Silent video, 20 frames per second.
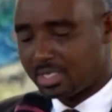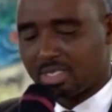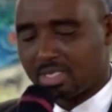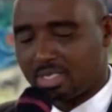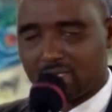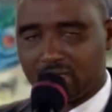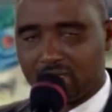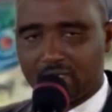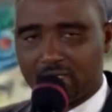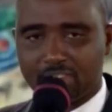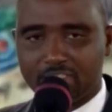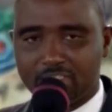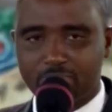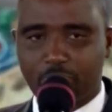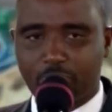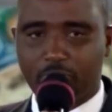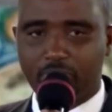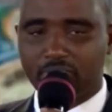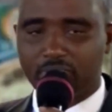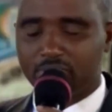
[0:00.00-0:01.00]
At this
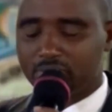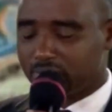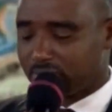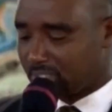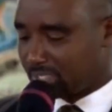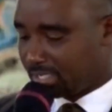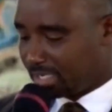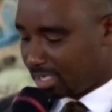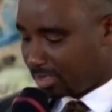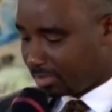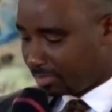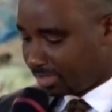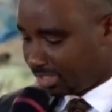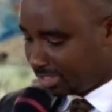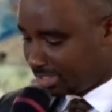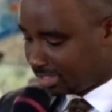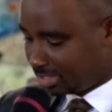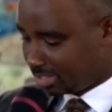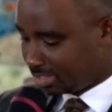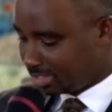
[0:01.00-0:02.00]
point, allow
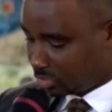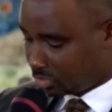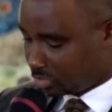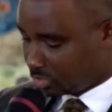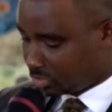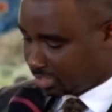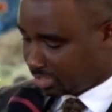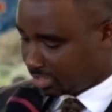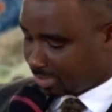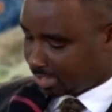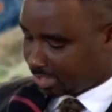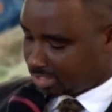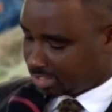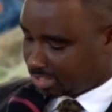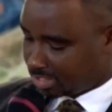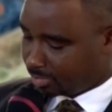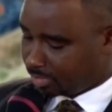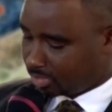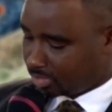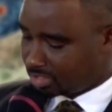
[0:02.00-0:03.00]
me to read my
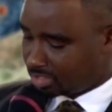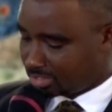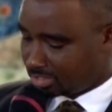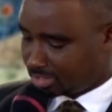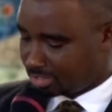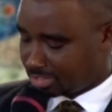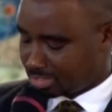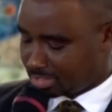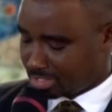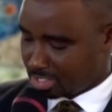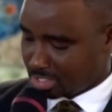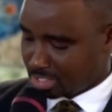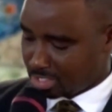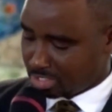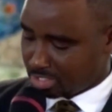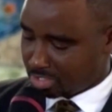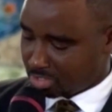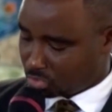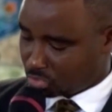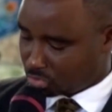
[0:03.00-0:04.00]
tribute
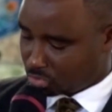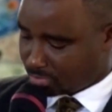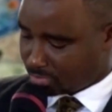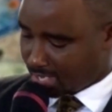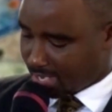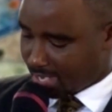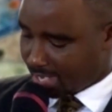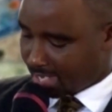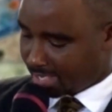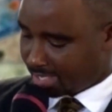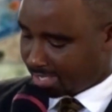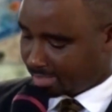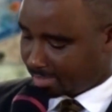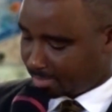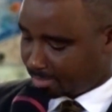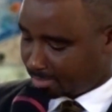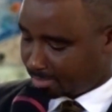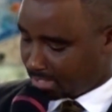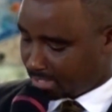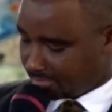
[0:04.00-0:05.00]
to my
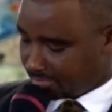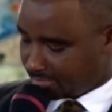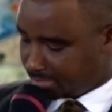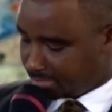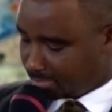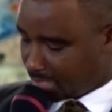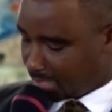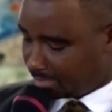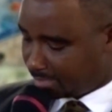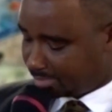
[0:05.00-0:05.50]
beloved mom.